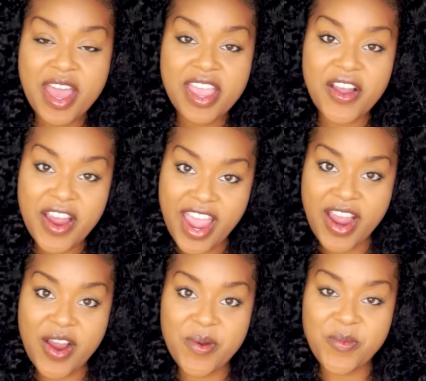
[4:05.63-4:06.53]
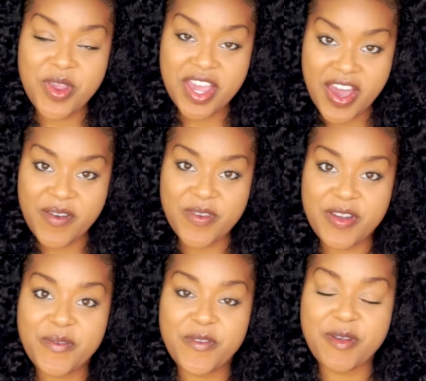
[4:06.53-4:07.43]
your hair
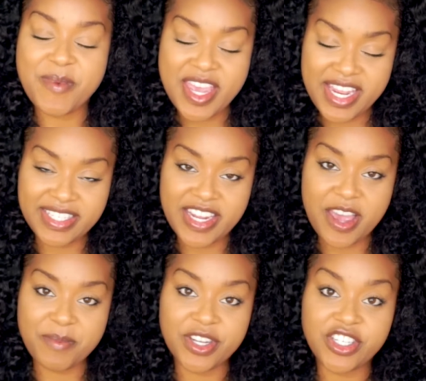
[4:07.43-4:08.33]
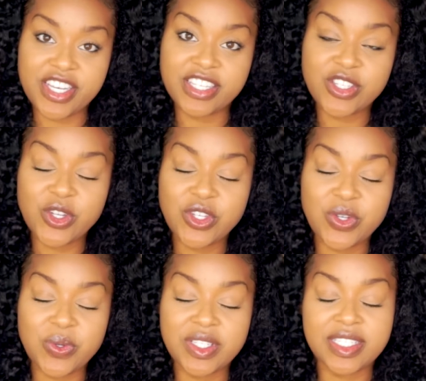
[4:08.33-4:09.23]
recover from heat damage is to
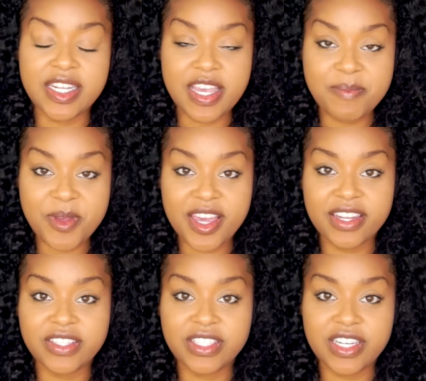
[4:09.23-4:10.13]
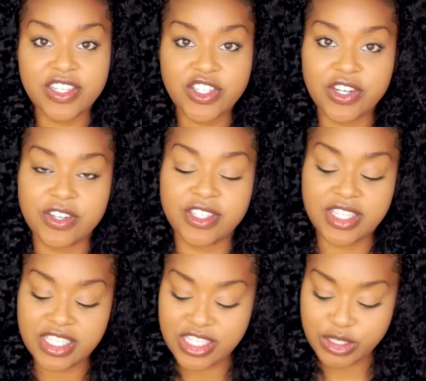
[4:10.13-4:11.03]
do deep conditioners.
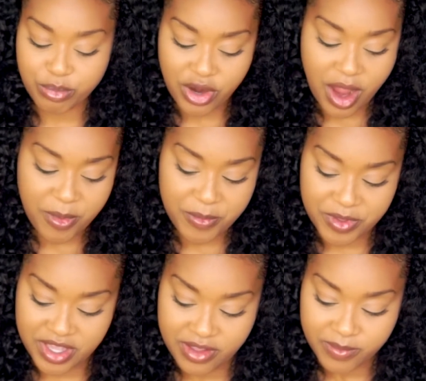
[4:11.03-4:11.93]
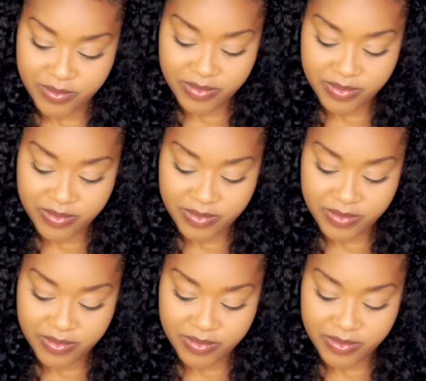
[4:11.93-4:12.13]
This is probably